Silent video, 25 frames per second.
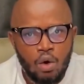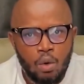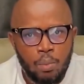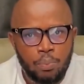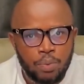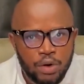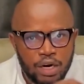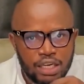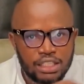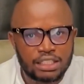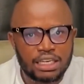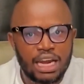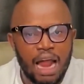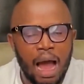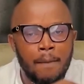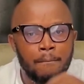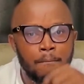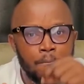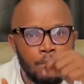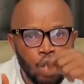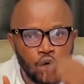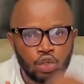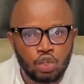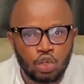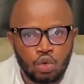operational
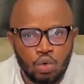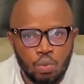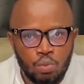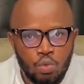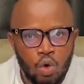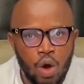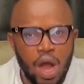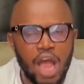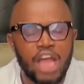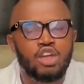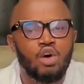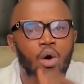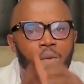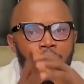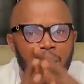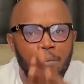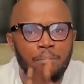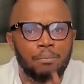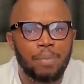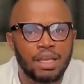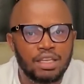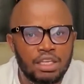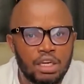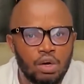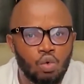model mu e yo
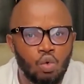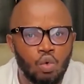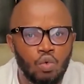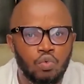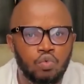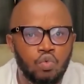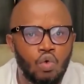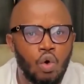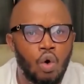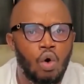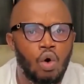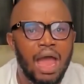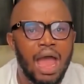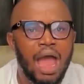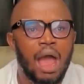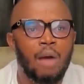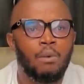mampanyin kofo